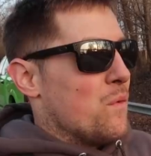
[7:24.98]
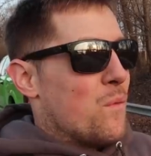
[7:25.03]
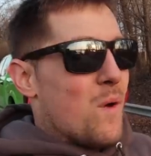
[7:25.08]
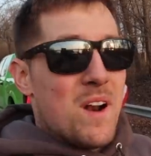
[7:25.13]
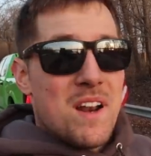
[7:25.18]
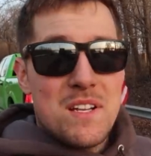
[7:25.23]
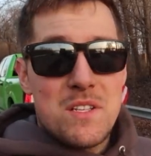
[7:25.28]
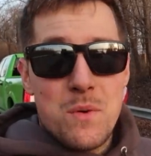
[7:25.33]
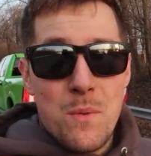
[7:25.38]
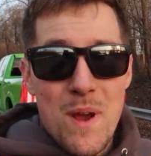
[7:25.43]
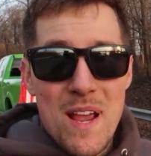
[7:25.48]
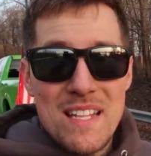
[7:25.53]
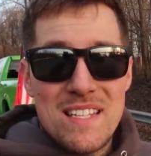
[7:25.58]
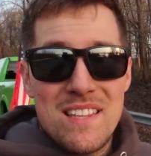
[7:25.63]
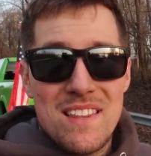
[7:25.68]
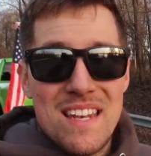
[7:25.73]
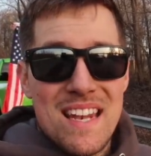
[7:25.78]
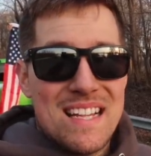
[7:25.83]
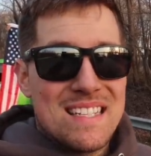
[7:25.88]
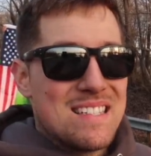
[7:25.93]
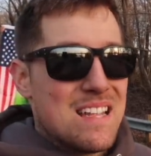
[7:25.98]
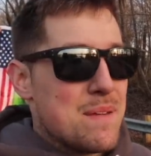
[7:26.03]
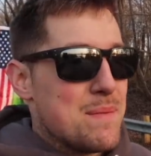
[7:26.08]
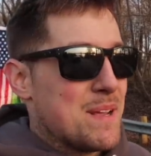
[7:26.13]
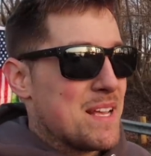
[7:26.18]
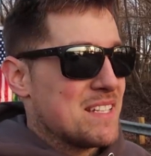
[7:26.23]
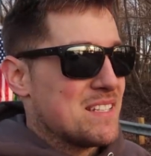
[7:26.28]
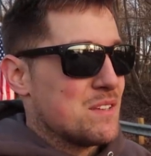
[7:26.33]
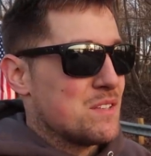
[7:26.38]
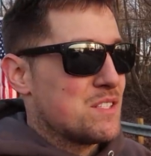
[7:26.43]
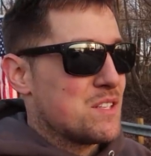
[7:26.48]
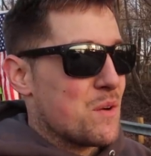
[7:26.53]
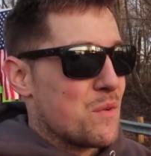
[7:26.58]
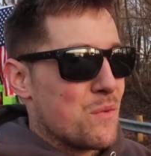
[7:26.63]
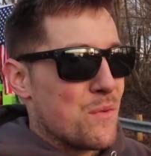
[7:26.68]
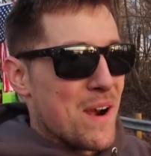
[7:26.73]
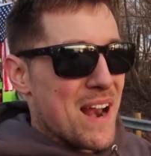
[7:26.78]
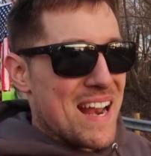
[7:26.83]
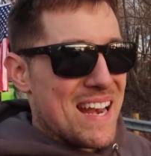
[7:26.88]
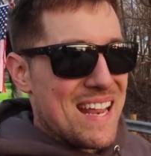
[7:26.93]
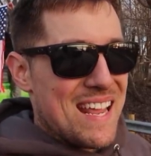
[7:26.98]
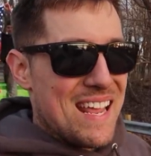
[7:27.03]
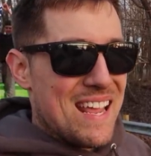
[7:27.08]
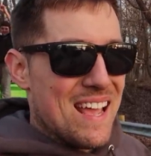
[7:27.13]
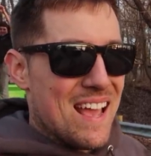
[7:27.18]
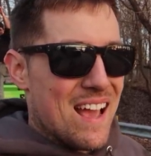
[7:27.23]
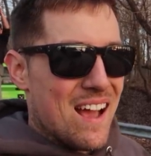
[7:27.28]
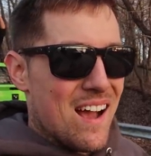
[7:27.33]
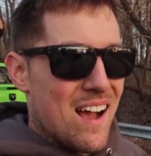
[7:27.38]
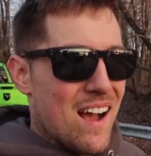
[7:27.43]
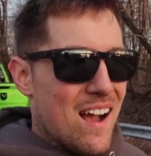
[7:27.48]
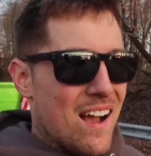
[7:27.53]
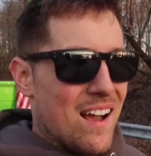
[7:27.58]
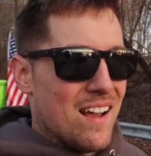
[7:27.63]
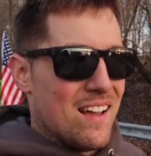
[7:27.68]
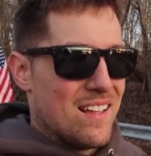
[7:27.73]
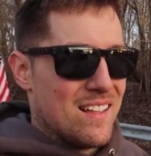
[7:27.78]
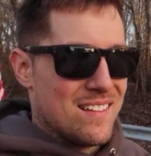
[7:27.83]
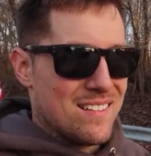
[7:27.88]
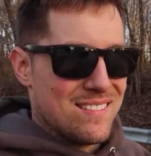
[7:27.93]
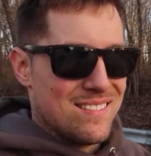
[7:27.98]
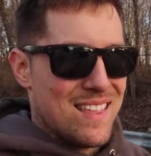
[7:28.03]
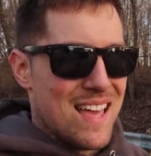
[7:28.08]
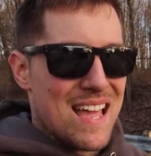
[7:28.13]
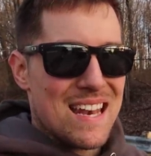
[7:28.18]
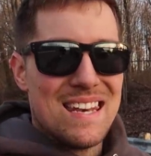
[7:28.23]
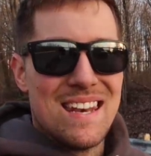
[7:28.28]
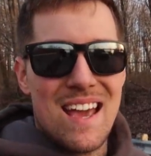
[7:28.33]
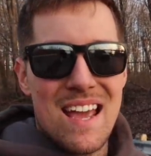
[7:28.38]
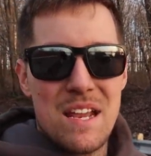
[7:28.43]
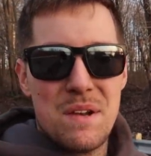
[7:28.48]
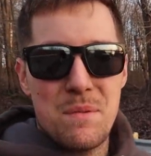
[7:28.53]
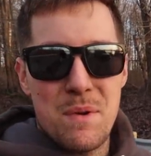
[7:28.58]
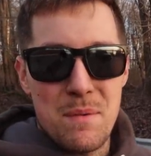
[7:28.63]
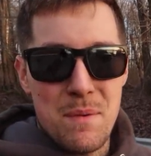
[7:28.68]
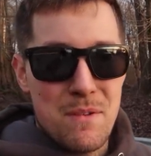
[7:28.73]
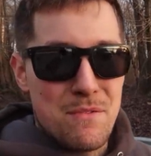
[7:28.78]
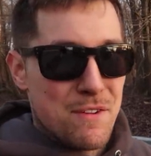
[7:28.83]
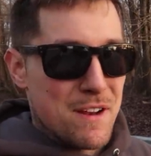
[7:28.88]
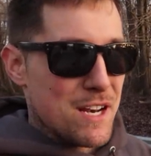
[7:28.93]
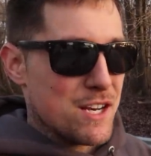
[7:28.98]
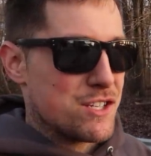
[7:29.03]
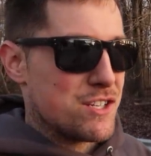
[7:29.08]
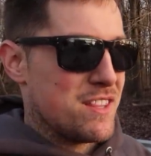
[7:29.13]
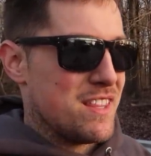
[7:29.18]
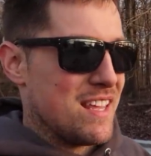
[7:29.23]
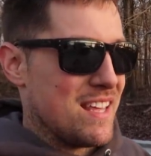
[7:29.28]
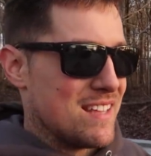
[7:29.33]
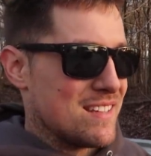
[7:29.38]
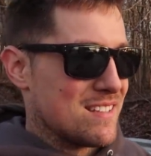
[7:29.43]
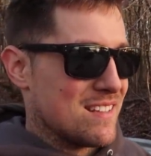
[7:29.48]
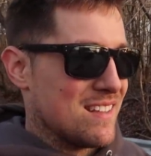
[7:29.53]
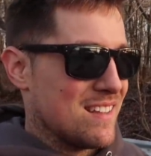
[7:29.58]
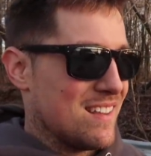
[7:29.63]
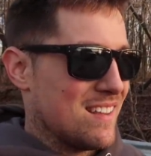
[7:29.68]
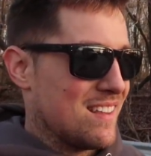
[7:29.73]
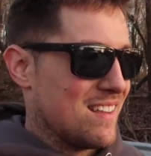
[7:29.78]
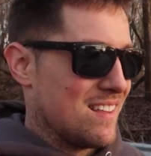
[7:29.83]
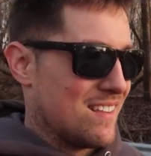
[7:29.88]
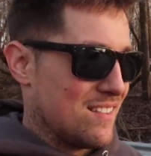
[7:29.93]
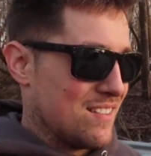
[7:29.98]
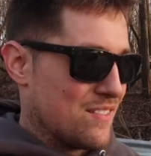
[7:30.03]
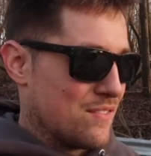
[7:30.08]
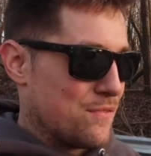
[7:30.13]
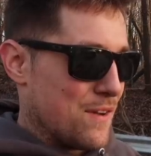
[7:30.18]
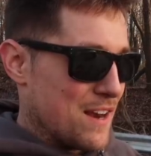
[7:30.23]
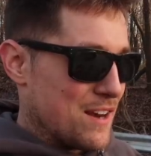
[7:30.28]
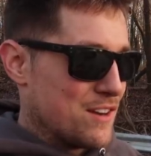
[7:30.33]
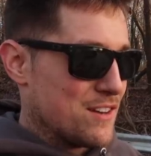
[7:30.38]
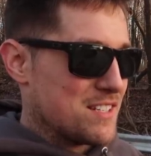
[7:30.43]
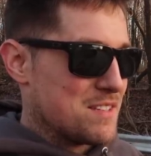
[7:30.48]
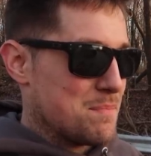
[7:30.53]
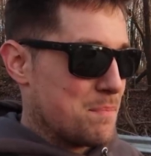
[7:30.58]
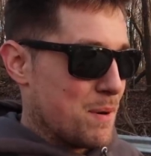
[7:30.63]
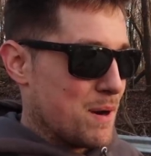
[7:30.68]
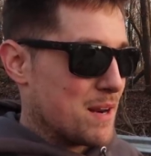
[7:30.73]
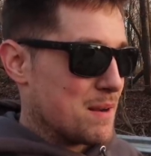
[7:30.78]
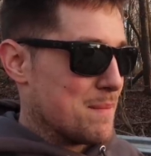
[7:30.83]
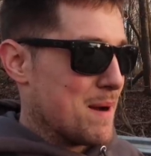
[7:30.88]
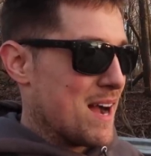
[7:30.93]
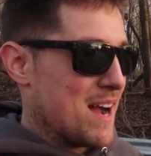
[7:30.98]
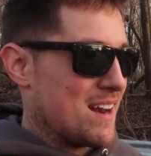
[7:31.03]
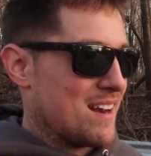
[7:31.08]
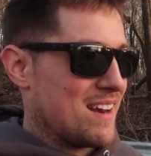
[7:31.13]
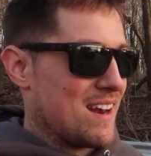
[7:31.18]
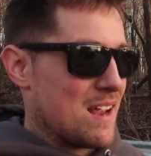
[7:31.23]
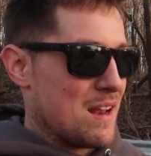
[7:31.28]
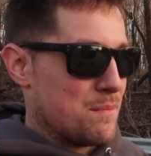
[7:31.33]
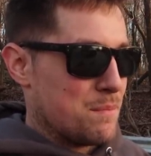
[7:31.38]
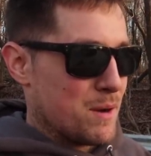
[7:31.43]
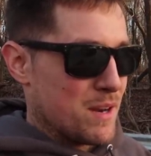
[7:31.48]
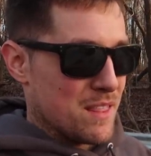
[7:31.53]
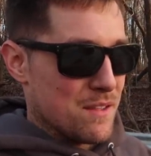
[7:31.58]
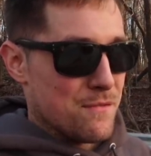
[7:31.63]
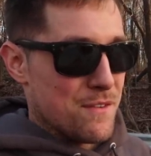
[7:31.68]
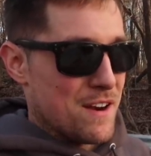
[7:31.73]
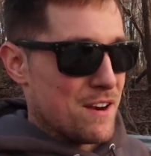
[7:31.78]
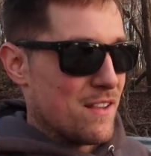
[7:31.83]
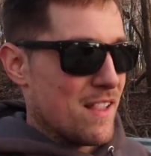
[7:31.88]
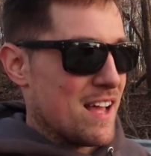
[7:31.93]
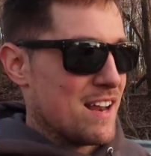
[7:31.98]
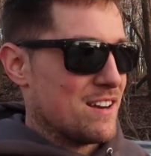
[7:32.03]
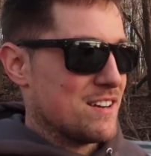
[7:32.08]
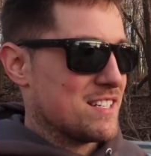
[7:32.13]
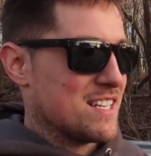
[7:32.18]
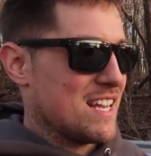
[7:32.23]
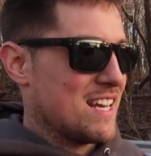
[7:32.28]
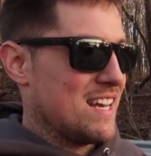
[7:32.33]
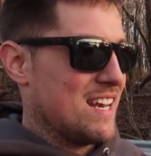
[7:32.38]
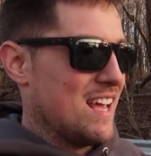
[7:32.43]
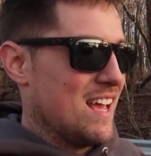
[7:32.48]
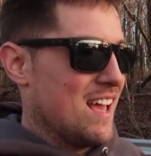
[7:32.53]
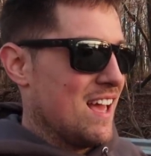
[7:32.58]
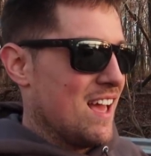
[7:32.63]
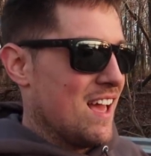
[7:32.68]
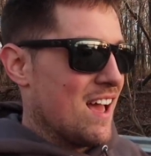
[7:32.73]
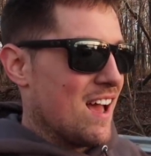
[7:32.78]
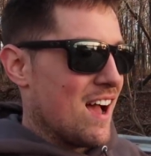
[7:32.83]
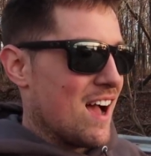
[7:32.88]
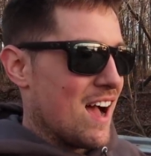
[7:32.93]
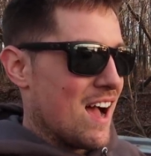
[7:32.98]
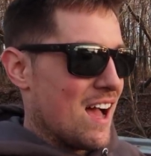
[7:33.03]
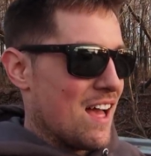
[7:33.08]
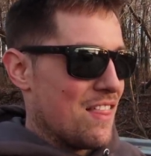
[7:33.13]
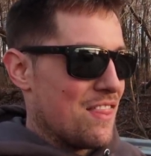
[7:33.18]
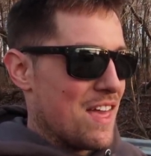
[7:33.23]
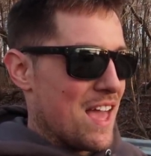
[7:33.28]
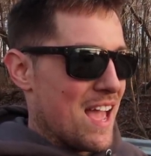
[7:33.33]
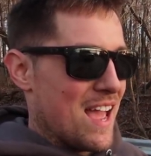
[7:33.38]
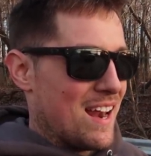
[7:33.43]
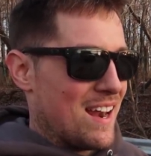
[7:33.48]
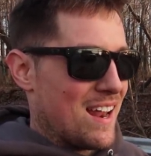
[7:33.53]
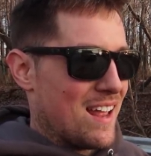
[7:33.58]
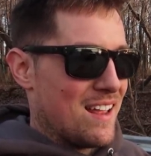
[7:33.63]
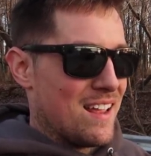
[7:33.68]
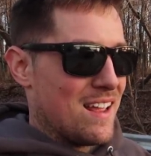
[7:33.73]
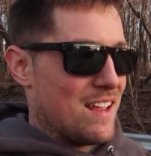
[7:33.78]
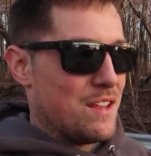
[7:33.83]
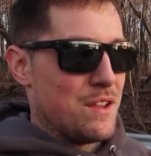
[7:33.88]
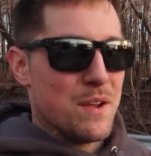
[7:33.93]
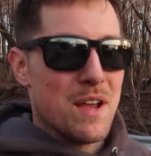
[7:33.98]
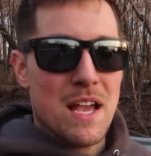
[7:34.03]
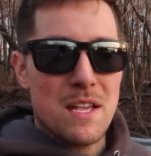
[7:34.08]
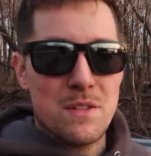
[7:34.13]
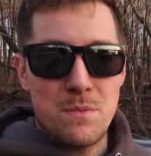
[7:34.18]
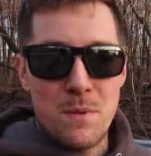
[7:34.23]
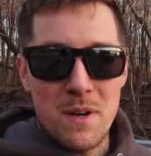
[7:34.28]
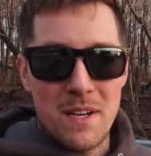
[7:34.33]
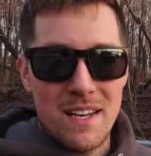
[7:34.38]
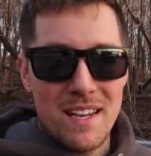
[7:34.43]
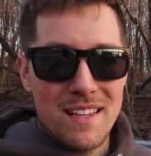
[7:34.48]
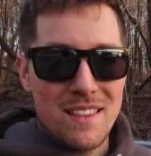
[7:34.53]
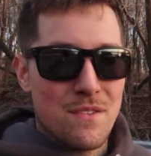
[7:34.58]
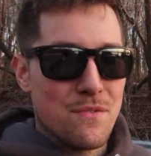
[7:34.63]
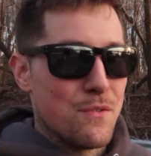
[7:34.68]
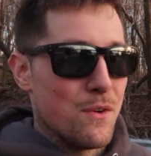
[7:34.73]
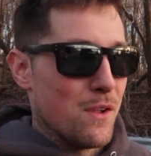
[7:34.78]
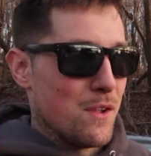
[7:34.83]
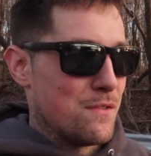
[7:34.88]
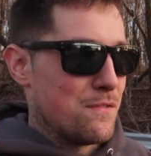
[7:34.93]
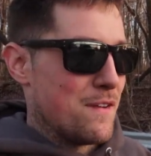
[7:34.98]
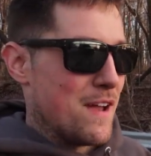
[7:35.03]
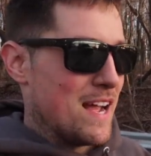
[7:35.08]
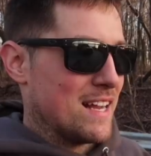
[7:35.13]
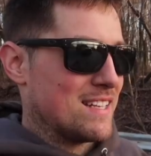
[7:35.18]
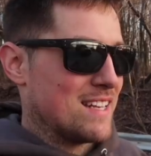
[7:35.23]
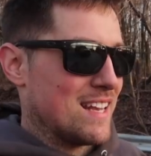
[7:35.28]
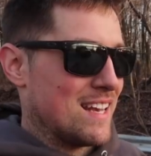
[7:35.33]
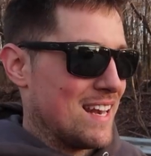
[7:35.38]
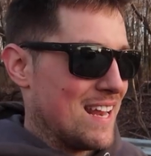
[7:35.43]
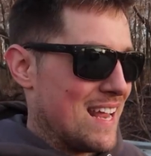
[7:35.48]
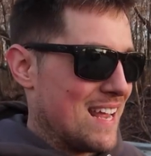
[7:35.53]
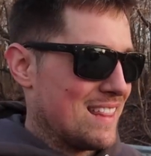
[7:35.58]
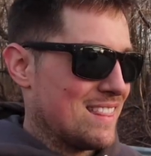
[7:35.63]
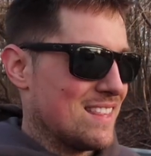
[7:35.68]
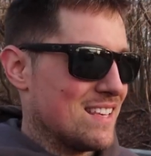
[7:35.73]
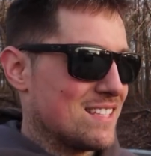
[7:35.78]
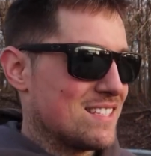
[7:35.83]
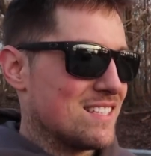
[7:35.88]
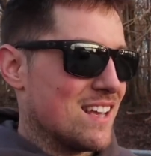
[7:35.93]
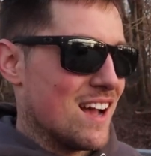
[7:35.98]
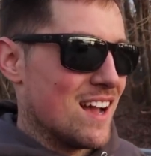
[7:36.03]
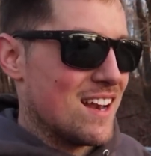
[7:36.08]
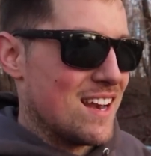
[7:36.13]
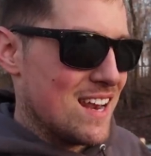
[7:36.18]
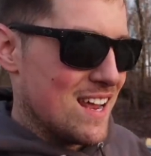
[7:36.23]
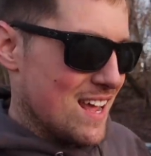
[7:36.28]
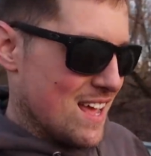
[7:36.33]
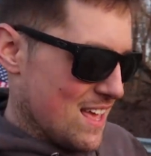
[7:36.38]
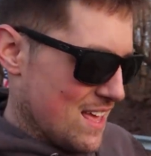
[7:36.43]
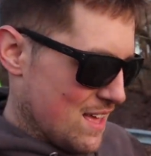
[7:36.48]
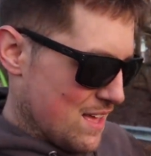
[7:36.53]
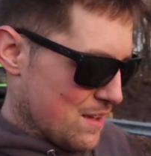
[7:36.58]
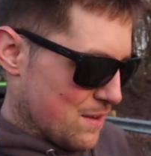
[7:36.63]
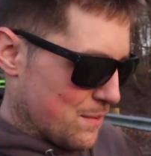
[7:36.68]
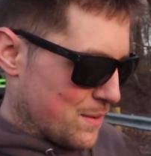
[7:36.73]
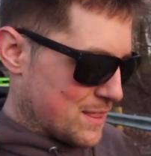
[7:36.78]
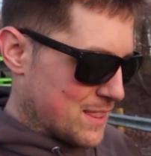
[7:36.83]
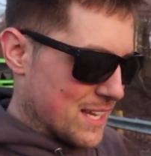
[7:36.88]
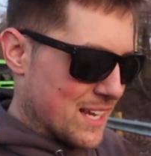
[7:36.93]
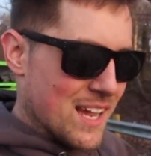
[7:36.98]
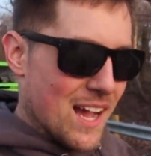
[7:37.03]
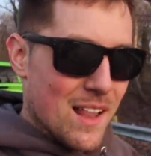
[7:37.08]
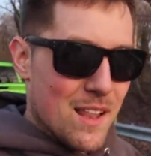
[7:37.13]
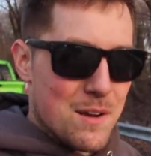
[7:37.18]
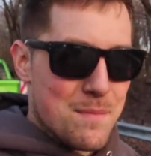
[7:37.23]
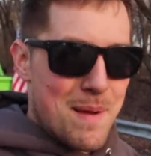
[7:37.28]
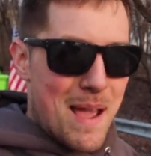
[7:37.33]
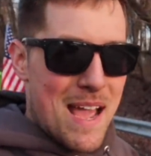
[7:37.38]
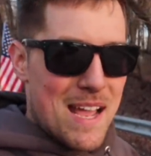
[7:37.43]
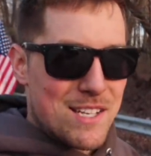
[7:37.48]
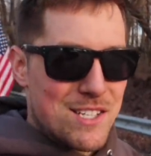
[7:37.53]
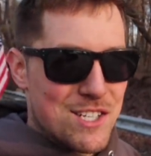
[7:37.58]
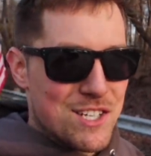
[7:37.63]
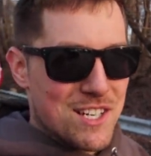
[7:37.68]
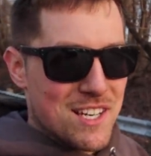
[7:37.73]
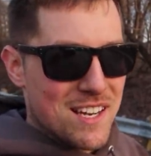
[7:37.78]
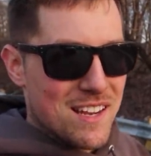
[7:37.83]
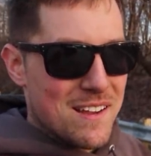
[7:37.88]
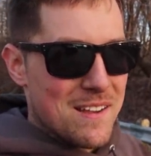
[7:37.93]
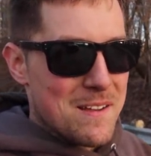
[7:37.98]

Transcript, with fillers: wanted to wait till the next day because it was so rainy uh, that night when we finished these fenders, putting them on and putting the fender liners in, uh, that you guys wouldn't get the full effect. And in the sun with the color match,